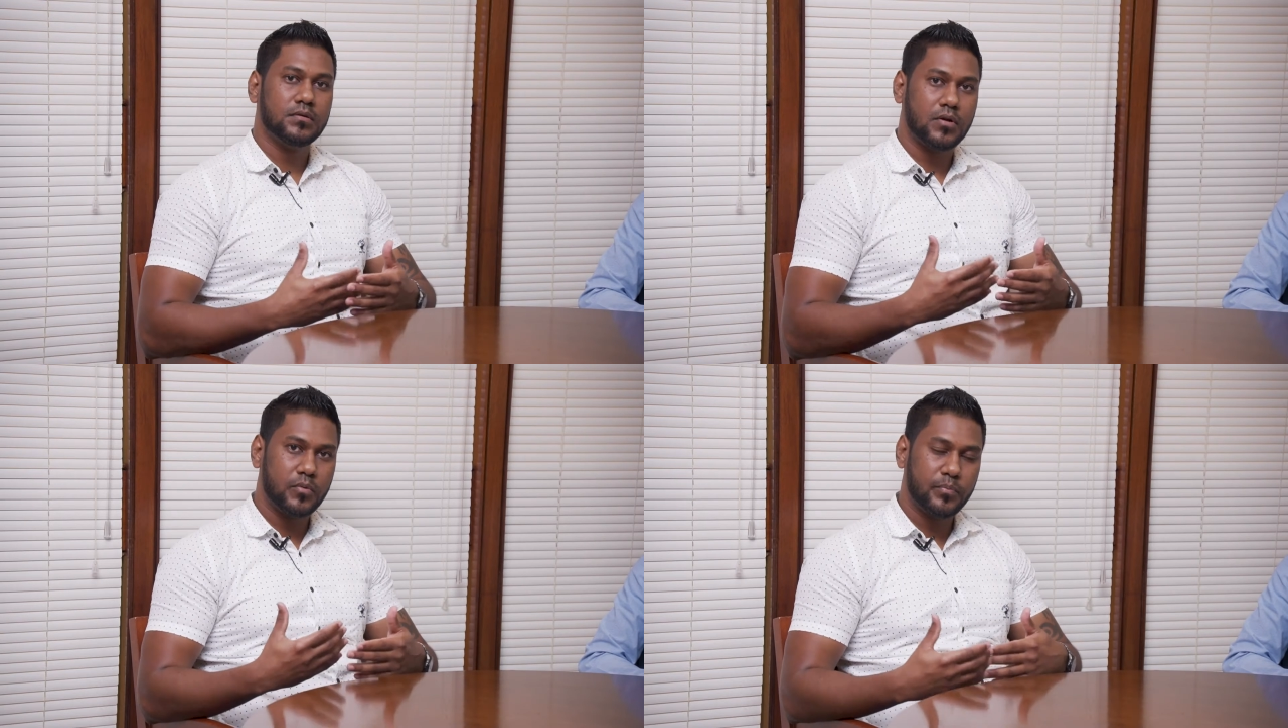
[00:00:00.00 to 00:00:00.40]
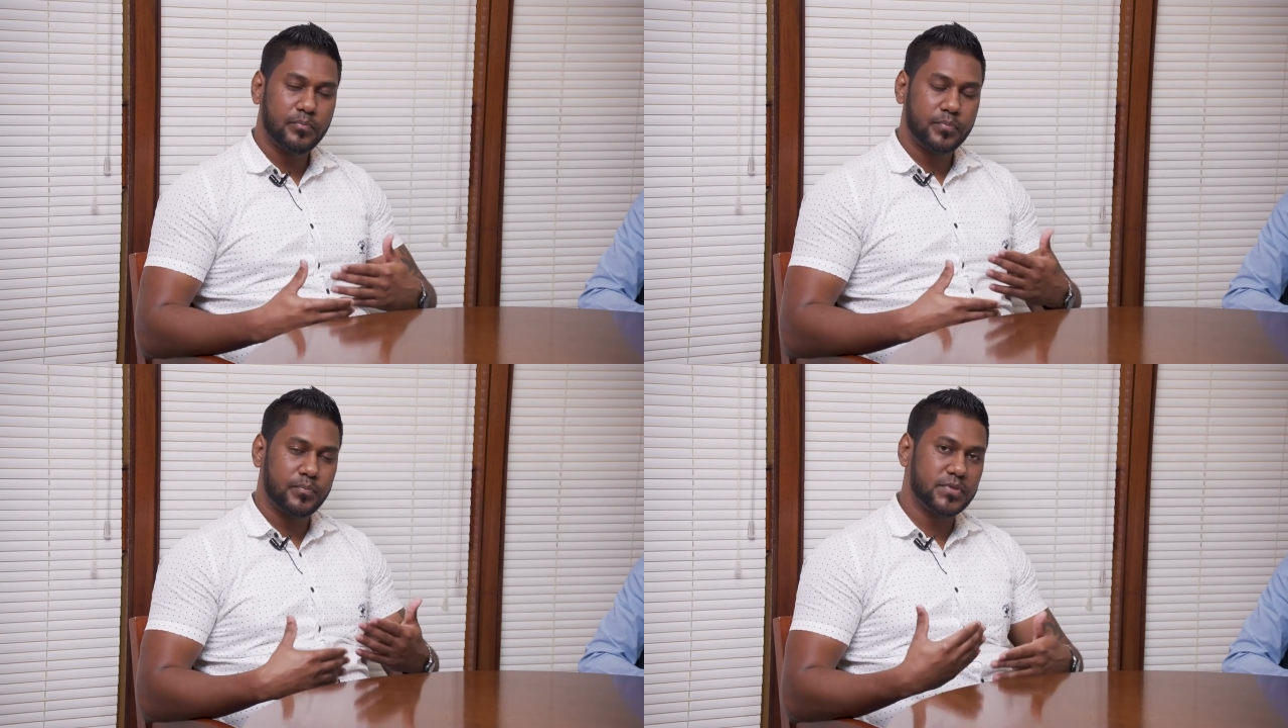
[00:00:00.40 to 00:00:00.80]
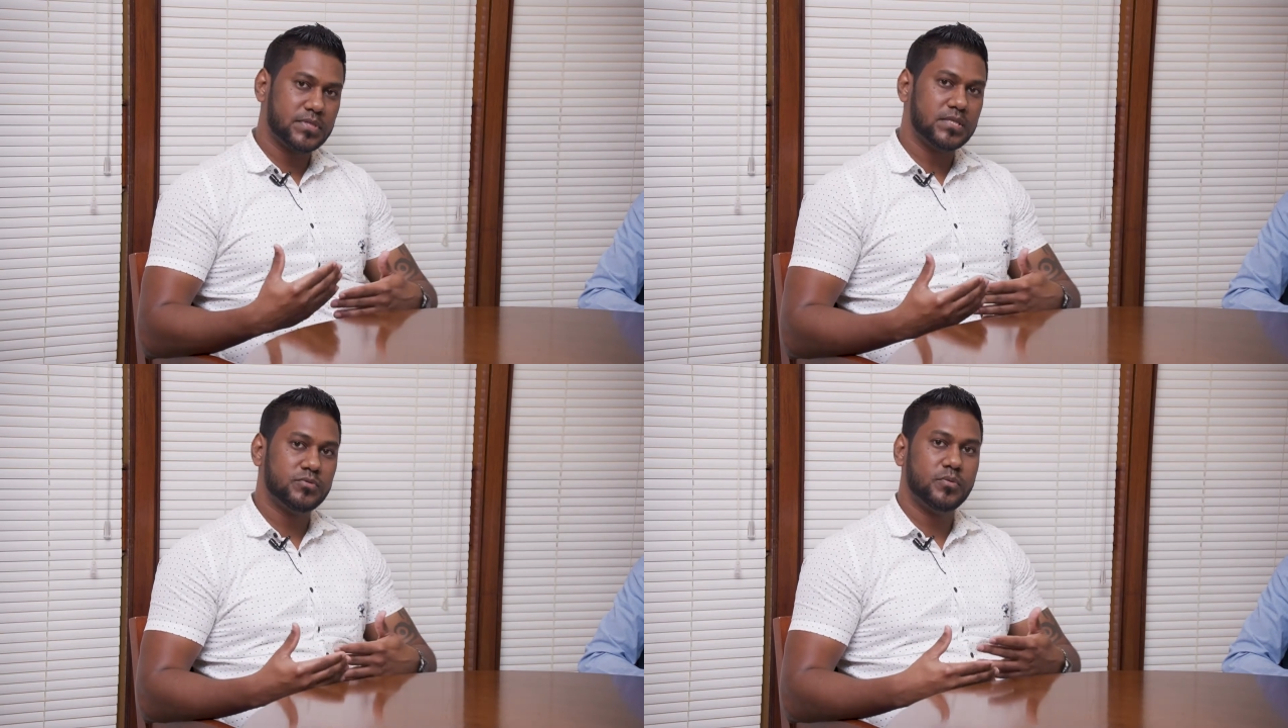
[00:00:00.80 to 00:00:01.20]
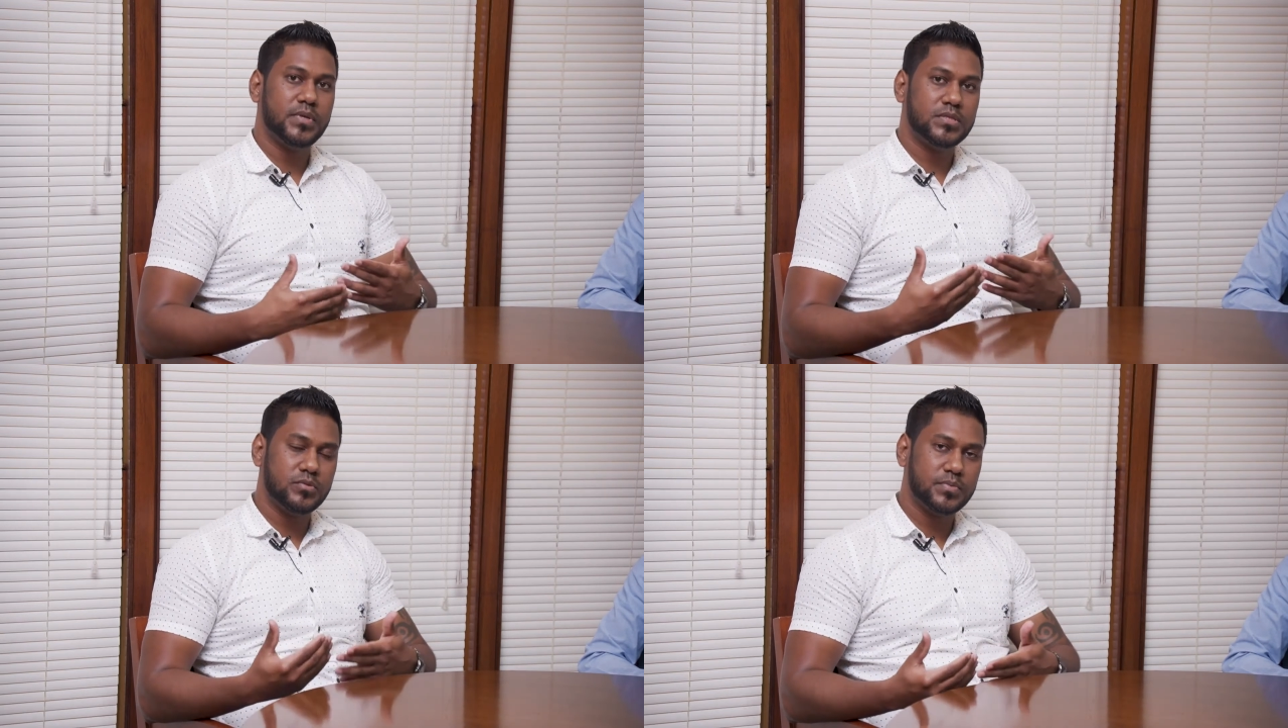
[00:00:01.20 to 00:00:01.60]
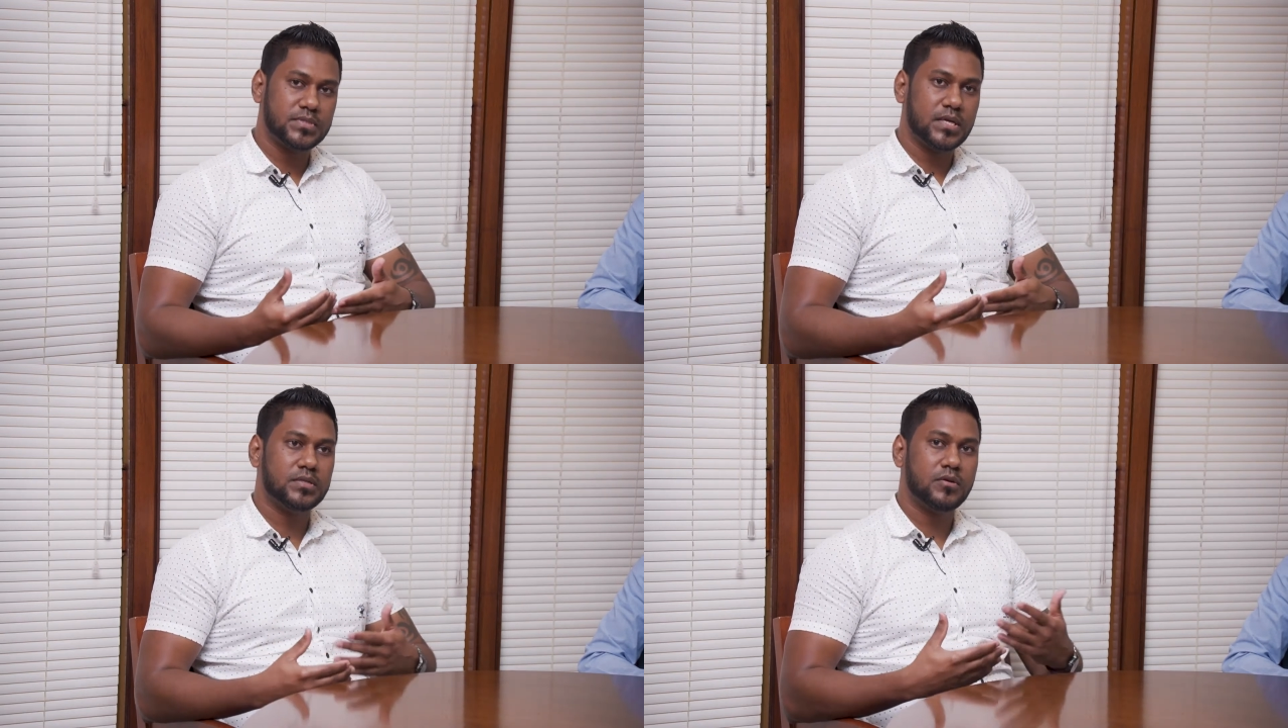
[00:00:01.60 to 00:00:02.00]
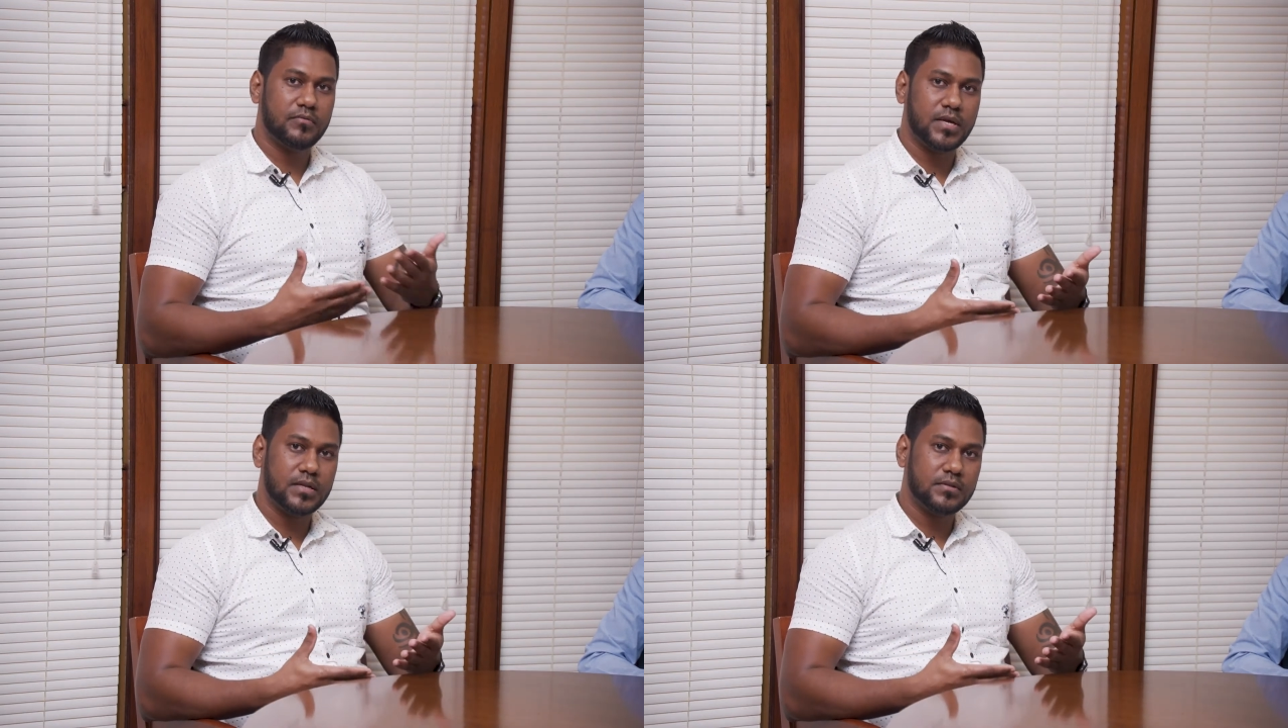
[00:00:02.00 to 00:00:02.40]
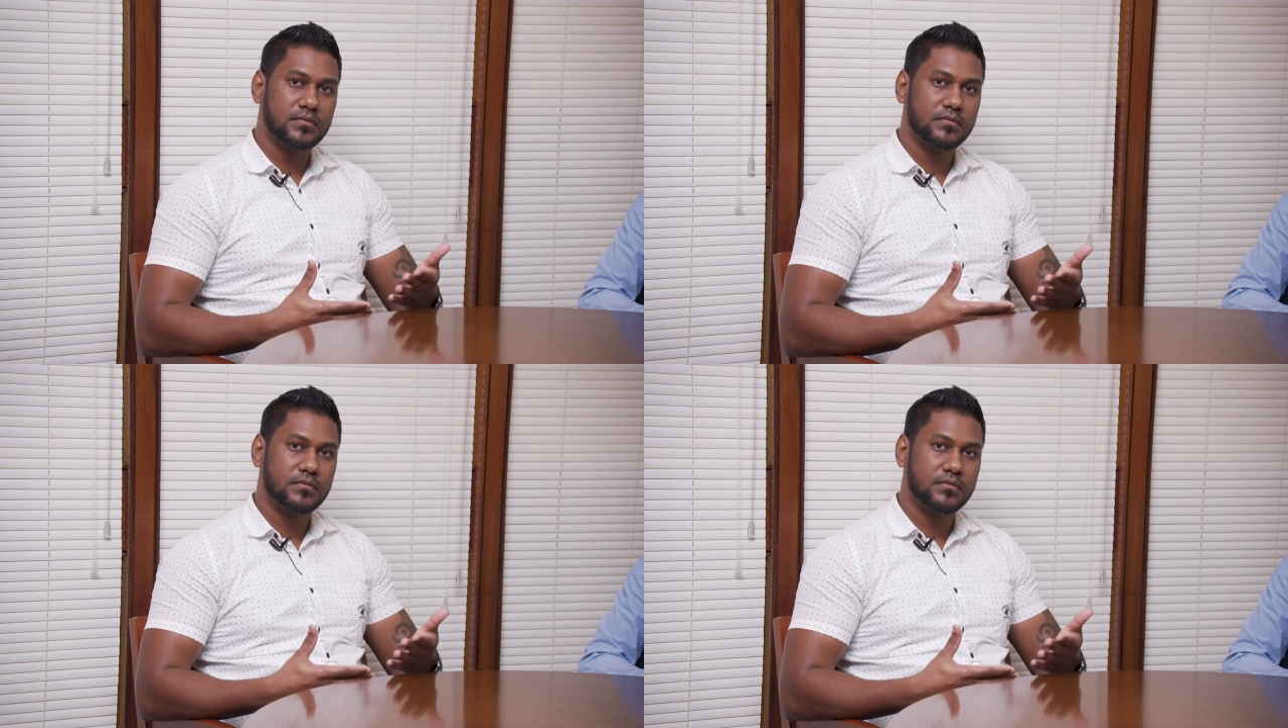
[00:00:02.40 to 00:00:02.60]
our percentage will be 2% of that.